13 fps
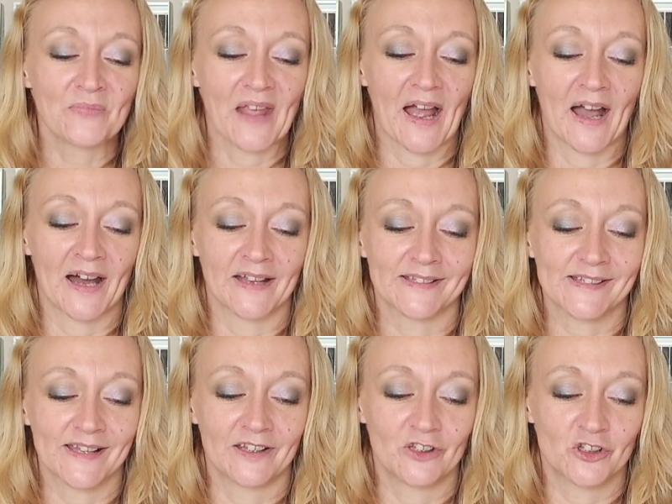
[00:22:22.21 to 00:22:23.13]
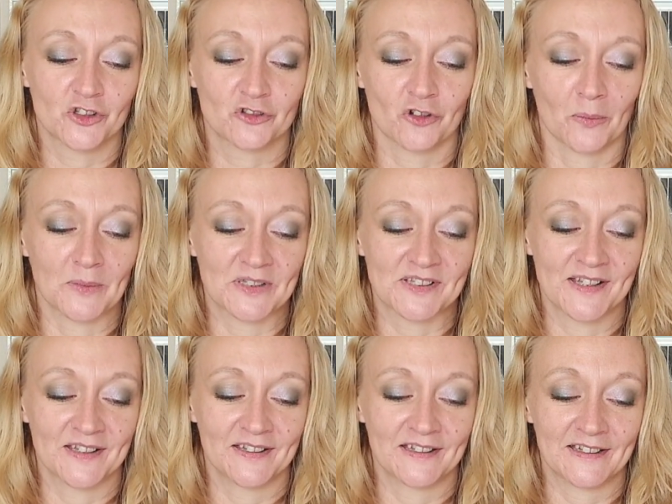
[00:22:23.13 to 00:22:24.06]
And then you just drop this
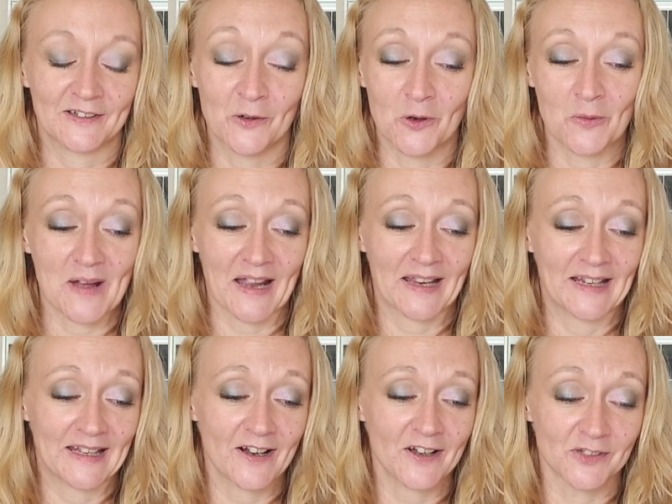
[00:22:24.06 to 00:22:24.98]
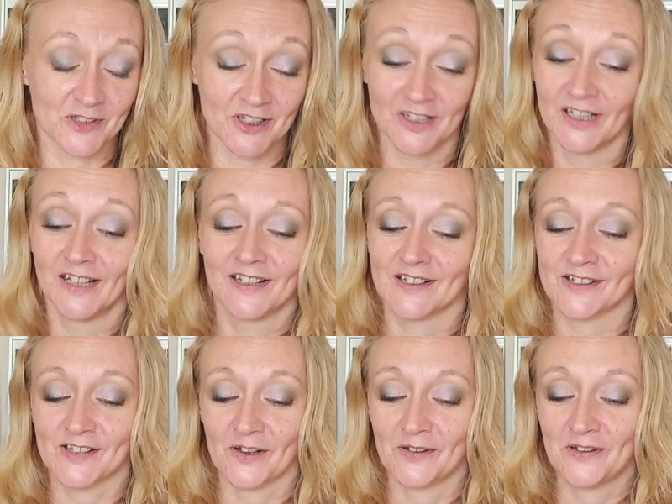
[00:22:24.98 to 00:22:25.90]
in and it automatically goes.
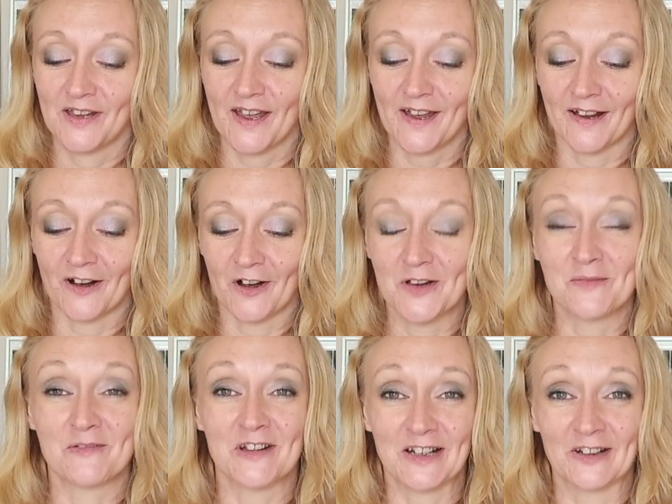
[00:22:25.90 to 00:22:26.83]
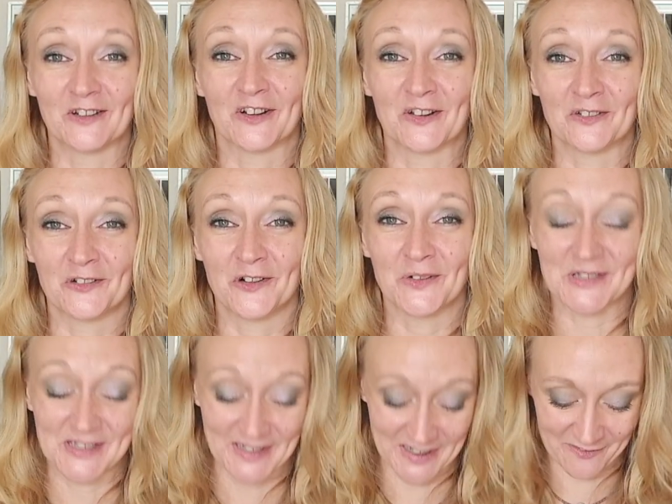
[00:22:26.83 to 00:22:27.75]
So yeah, I am really looking forward
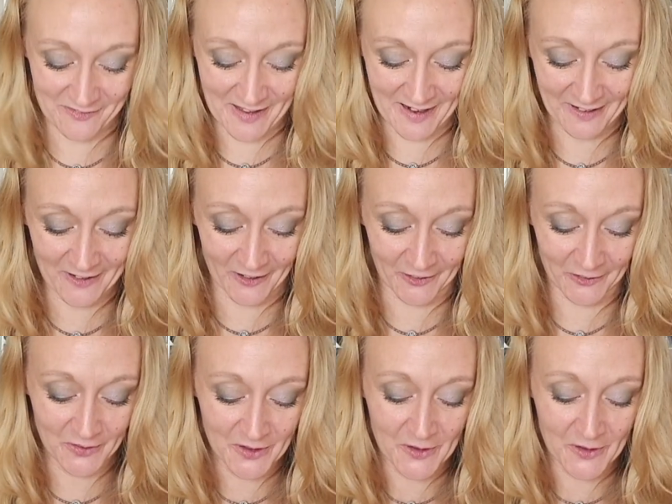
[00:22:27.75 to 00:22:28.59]
to give that a go.